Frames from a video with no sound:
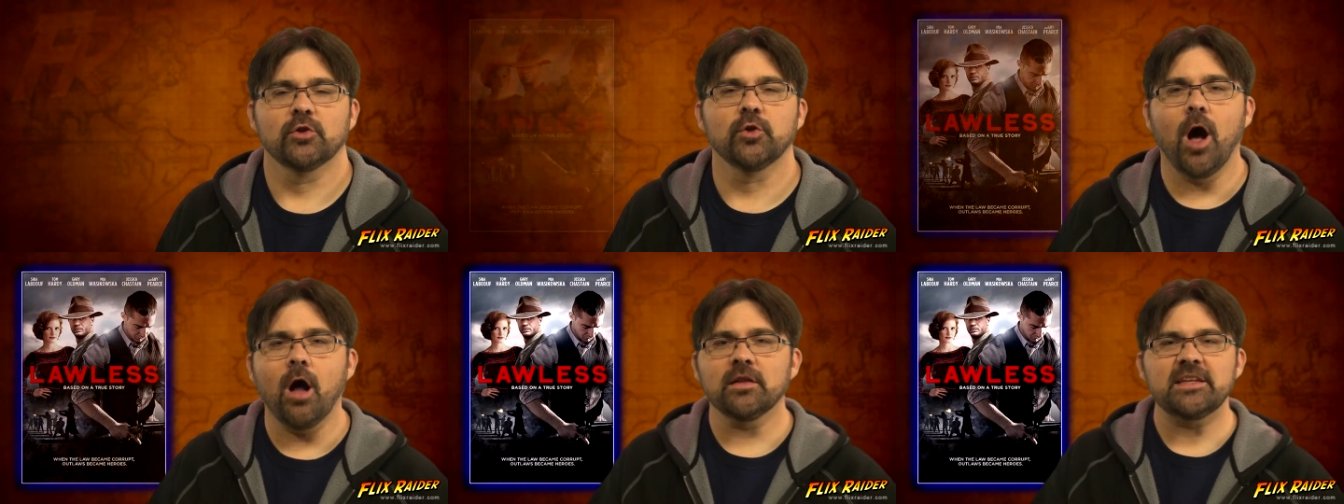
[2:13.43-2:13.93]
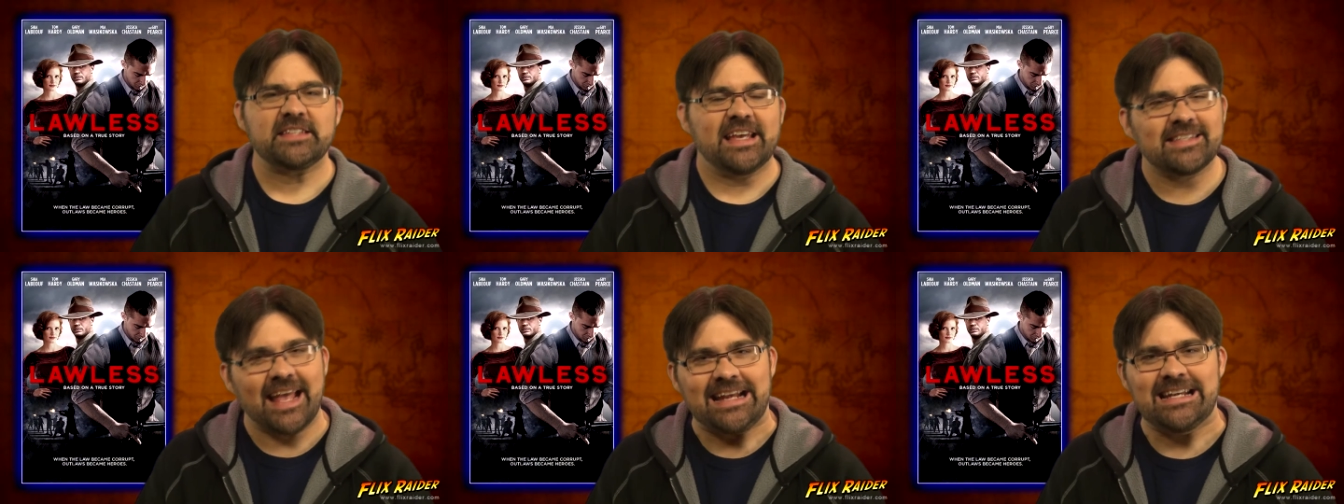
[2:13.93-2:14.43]
Lawless
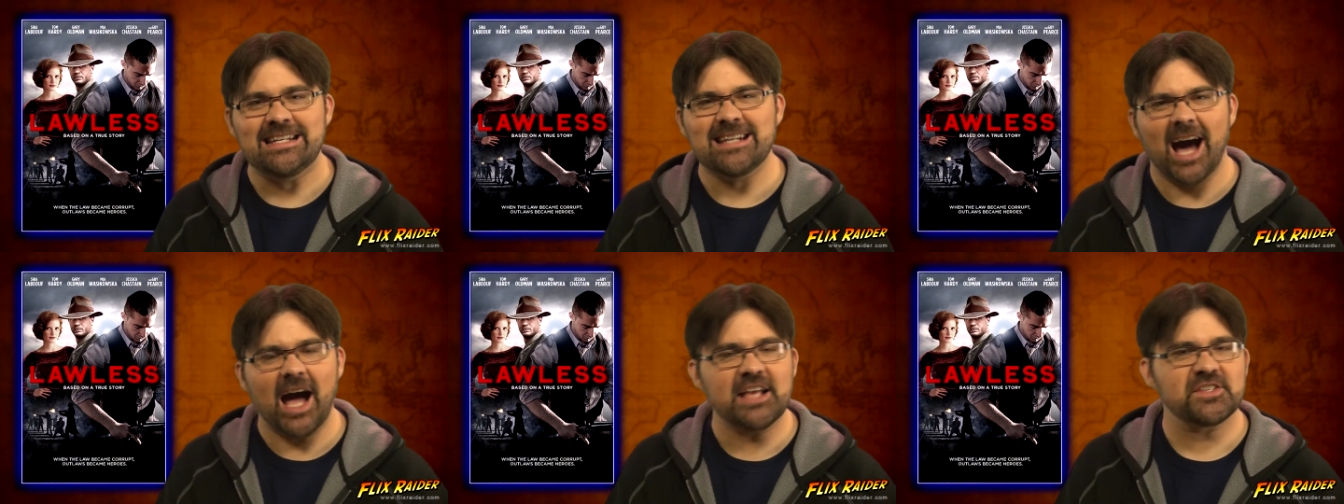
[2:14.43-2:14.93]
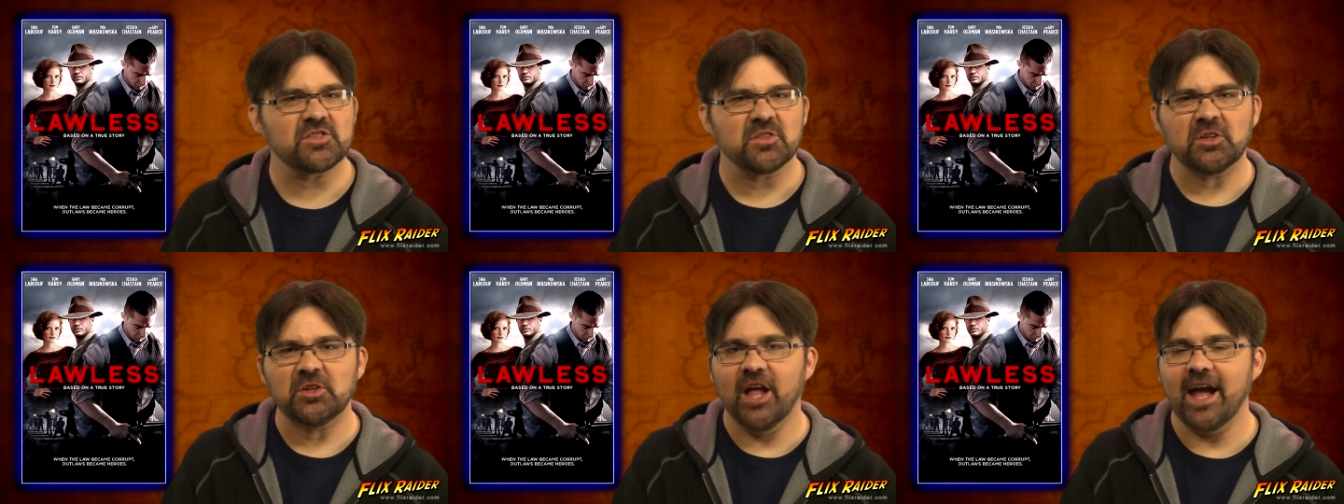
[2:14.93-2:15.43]
is a nice,
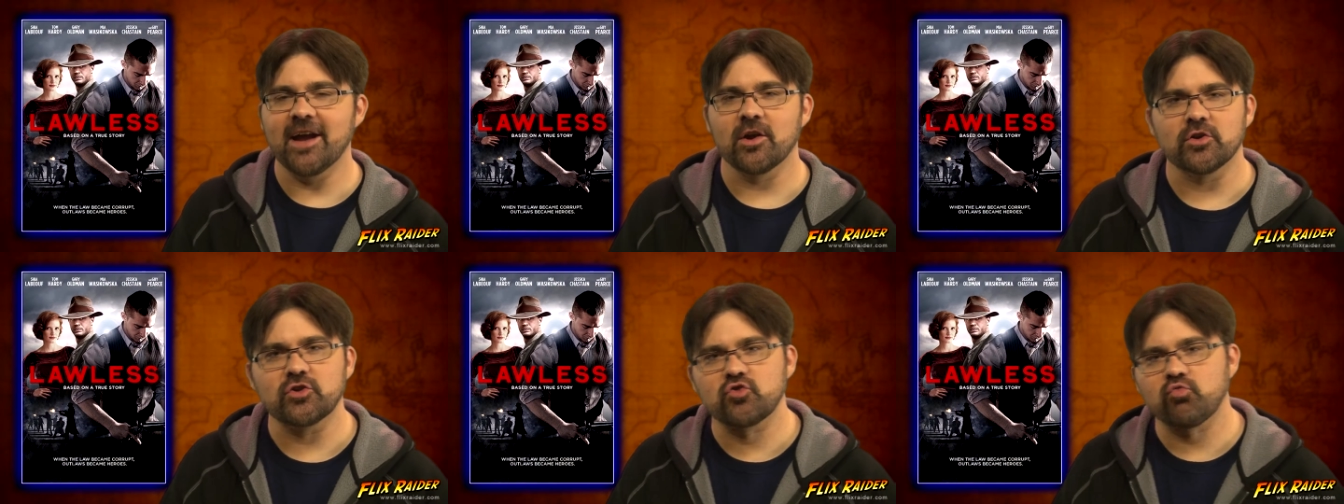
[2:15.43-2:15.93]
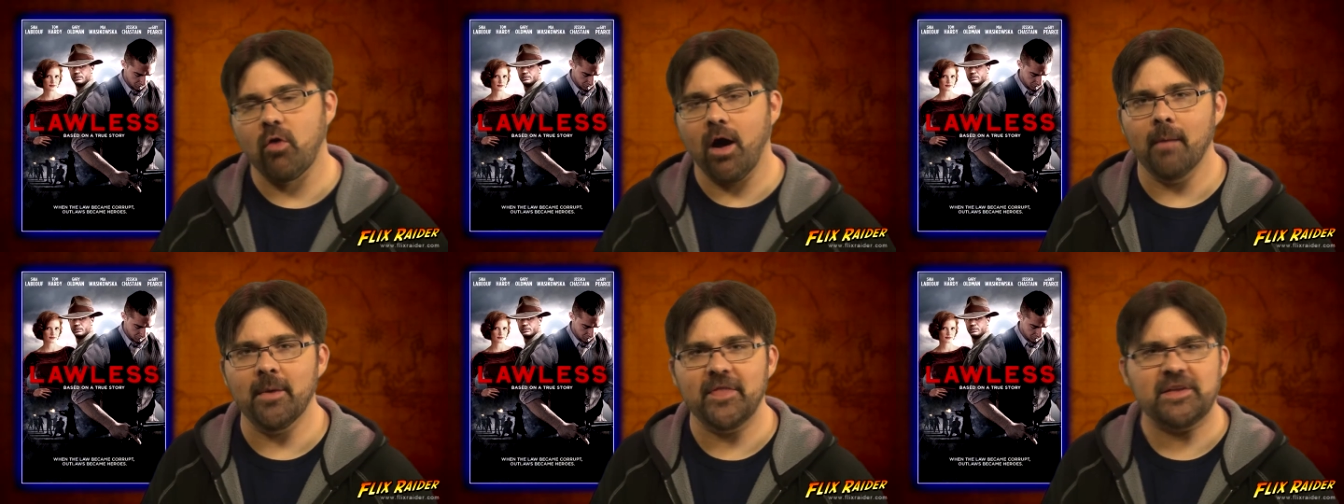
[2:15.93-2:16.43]
layered
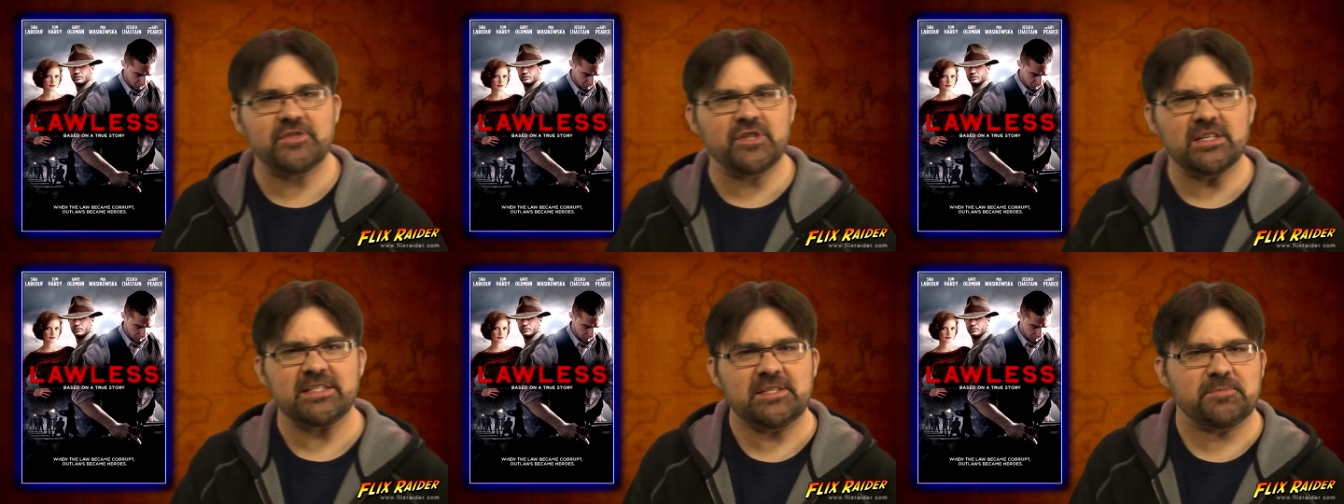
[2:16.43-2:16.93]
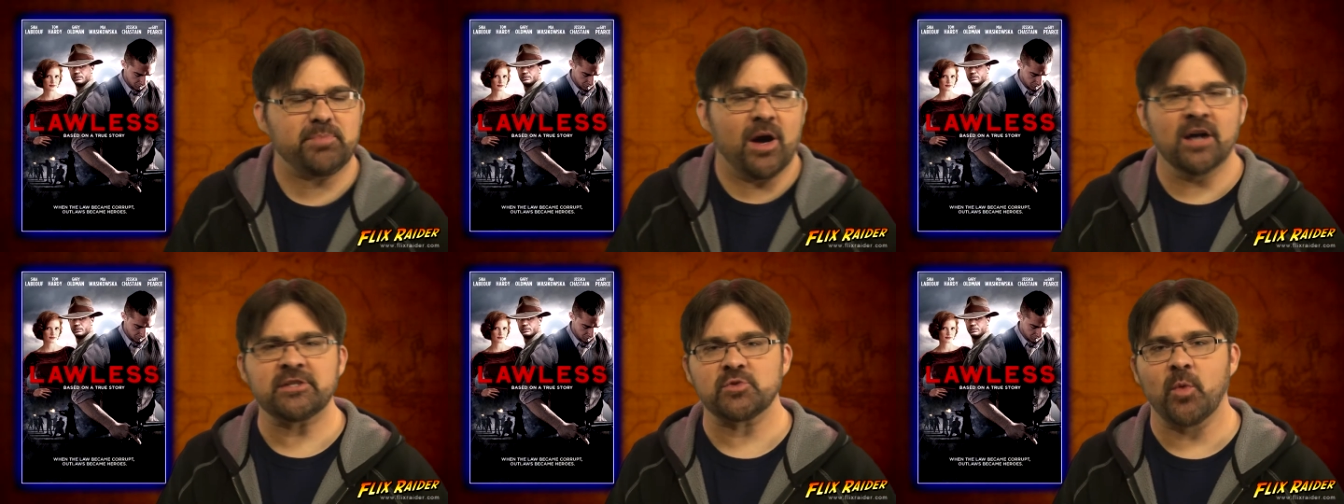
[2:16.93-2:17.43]
drama that just is
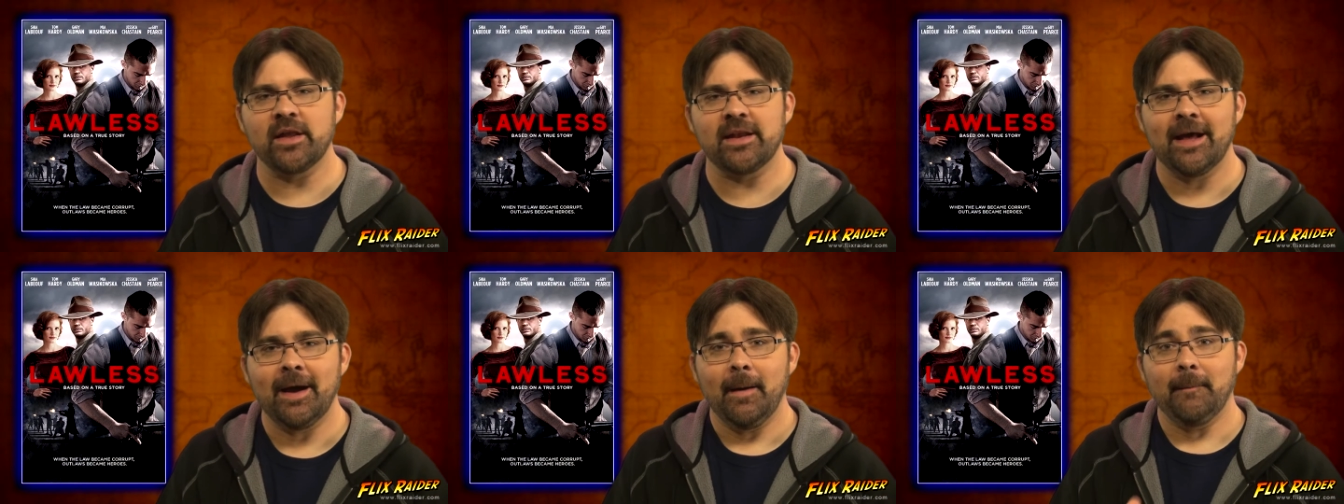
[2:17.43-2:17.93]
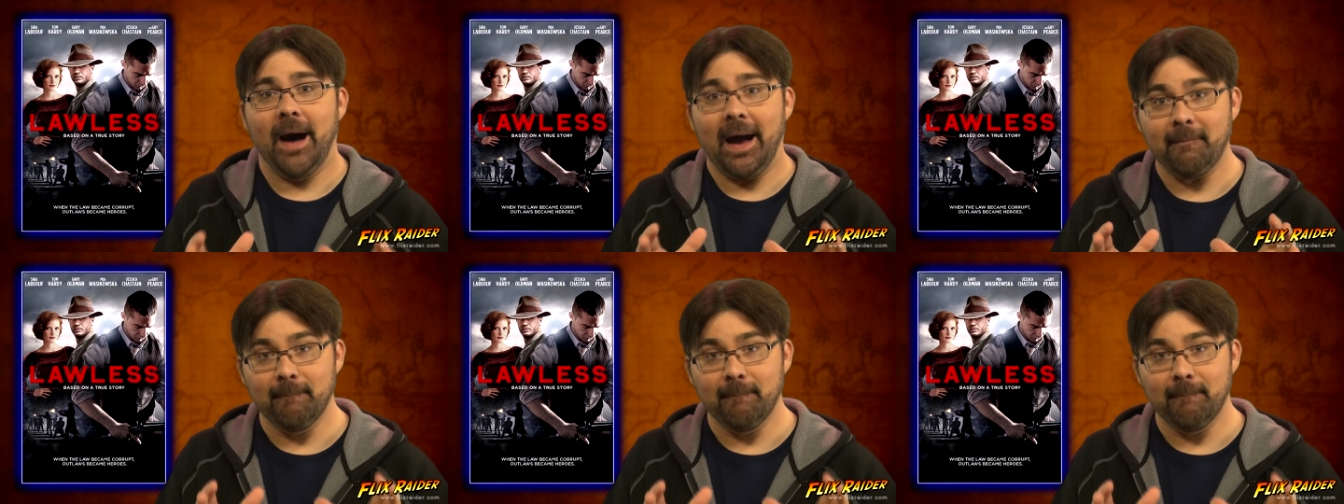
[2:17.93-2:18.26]
punctuated by